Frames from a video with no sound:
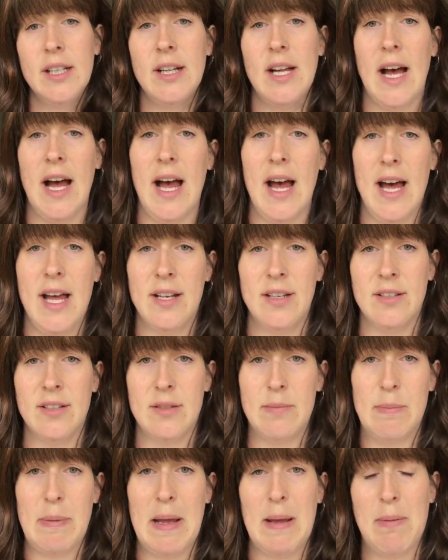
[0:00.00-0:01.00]
and
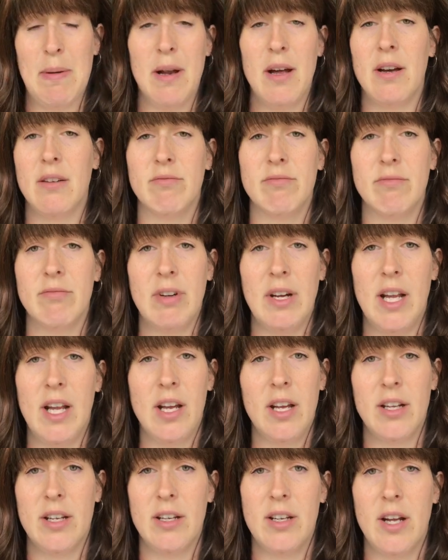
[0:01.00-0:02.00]
people aren't really
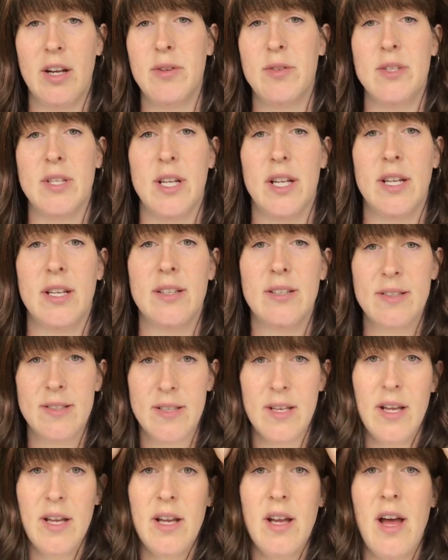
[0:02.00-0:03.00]
going to notice.
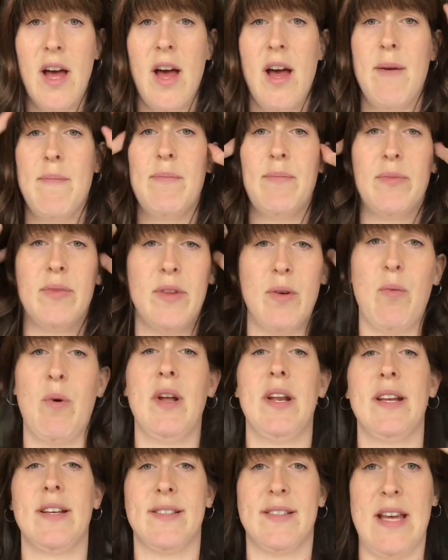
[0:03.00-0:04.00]
The
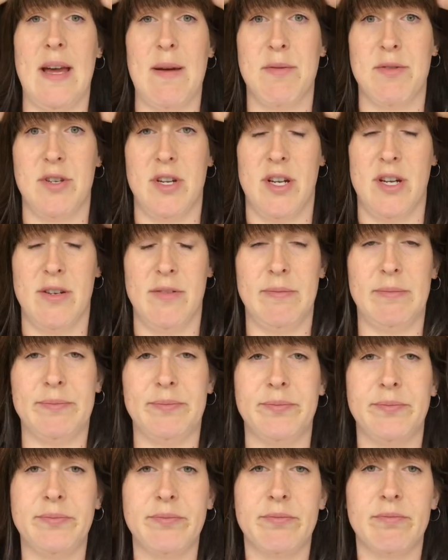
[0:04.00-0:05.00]
one exception,
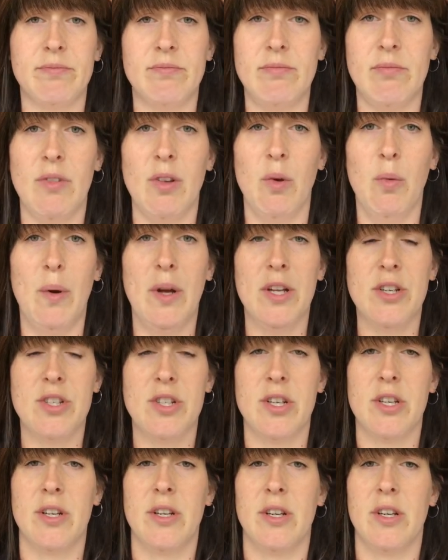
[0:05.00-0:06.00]
which
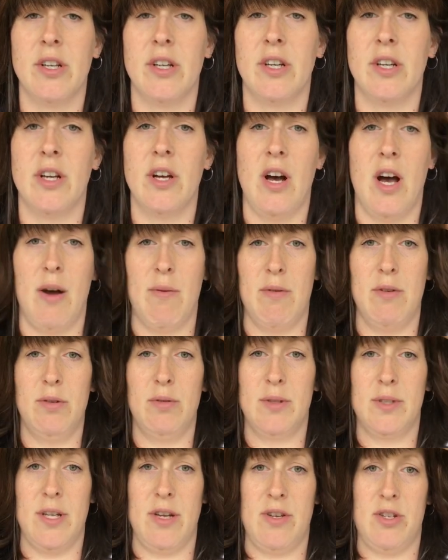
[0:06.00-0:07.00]
I will
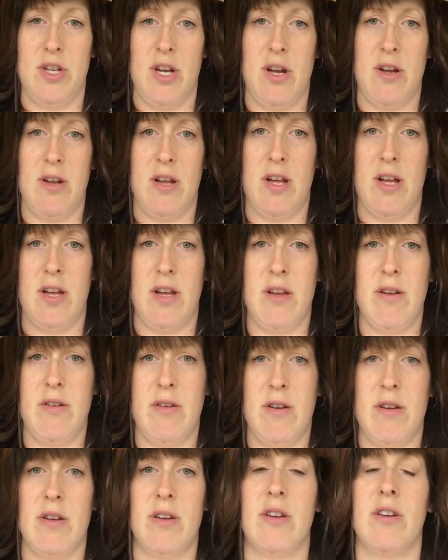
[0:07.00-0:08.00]
also show you,
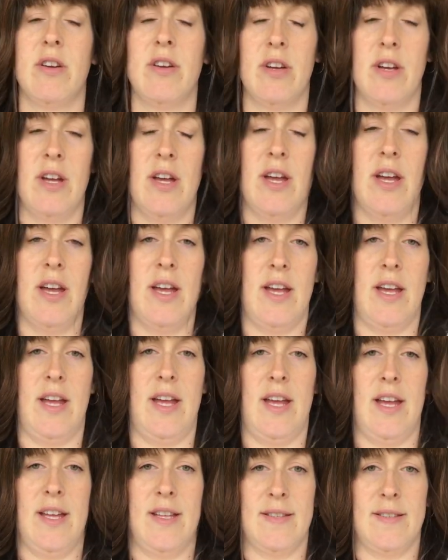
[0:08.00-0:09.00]

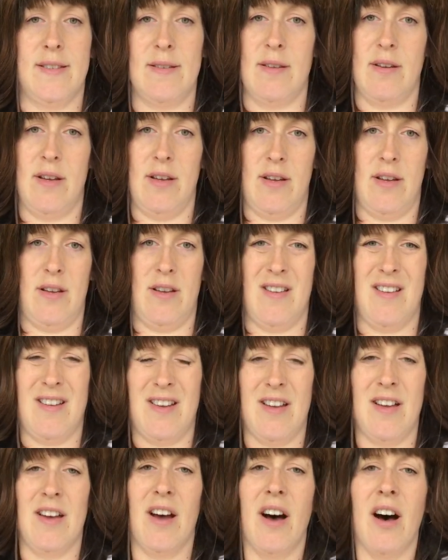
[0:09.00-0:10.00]
is
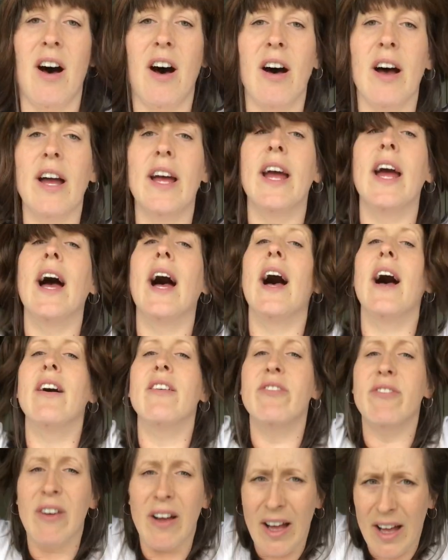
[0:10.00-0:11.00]
I
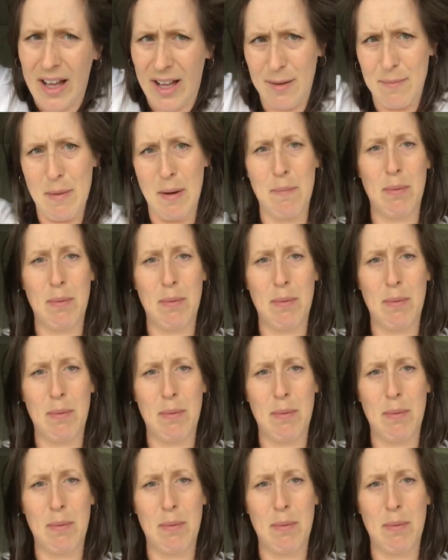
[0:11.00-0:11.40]
have a